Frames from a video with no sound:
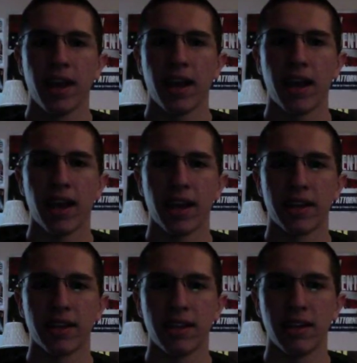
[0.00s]

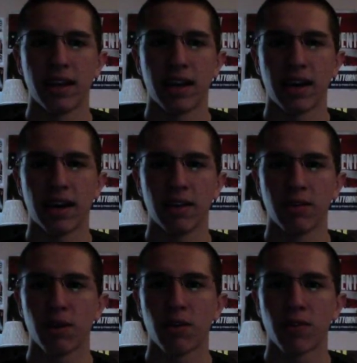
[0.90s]
and
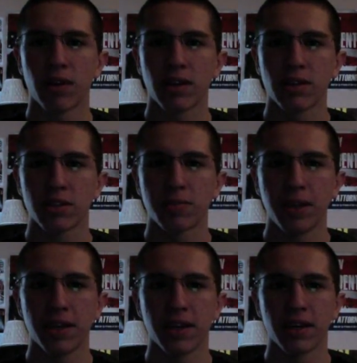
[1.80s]
it'll just
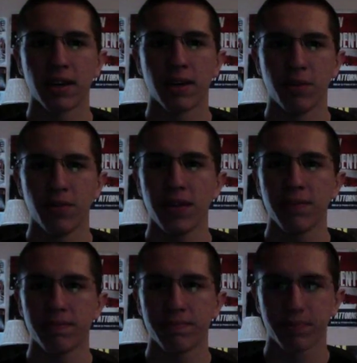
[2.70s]
be a
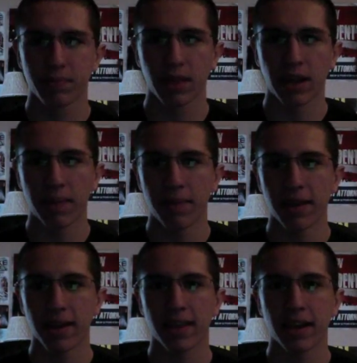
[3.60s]
movie that I
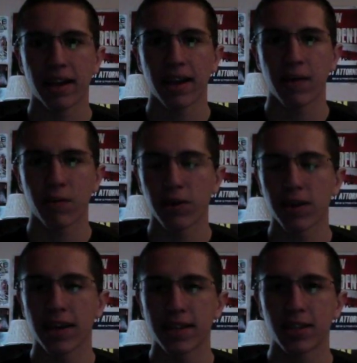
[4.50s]
pick that I would want
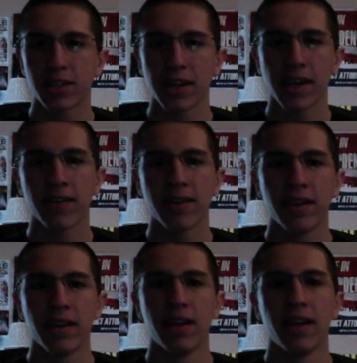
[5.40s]
you guys to check out.
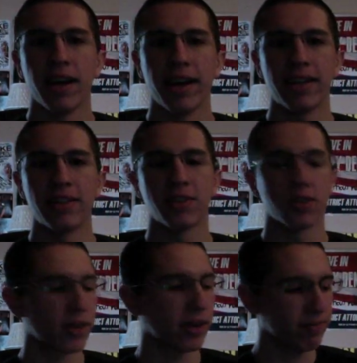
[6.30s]
And
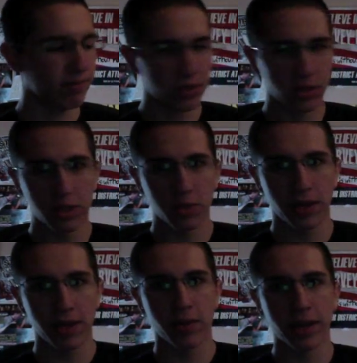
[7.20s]
so so this
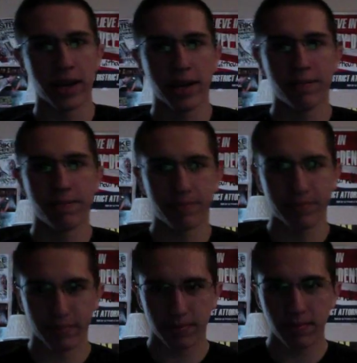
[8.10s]
week we got
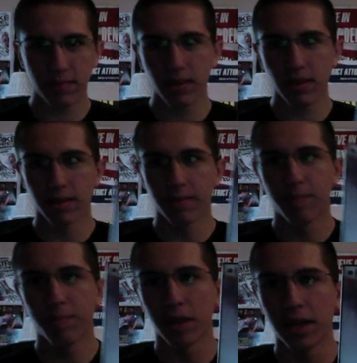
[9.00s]

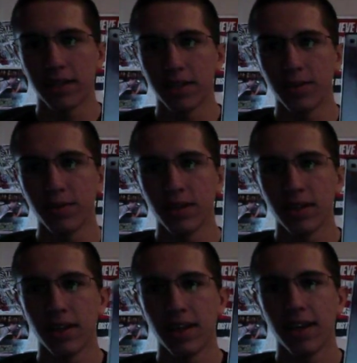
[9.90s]
Blade 2,
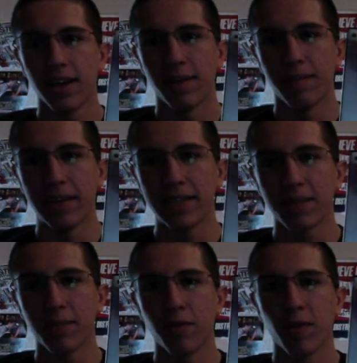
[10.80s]

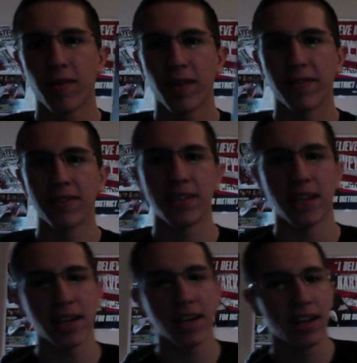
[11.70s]
amazing movie if you haven't
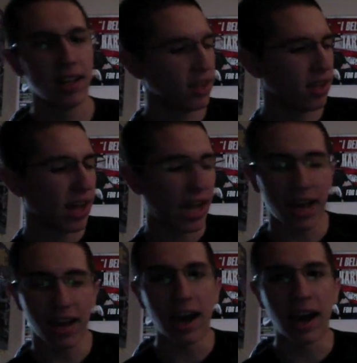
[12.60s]
seen it.
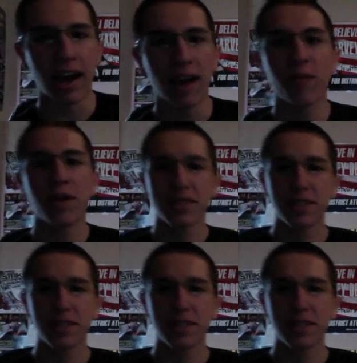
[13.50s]
I watched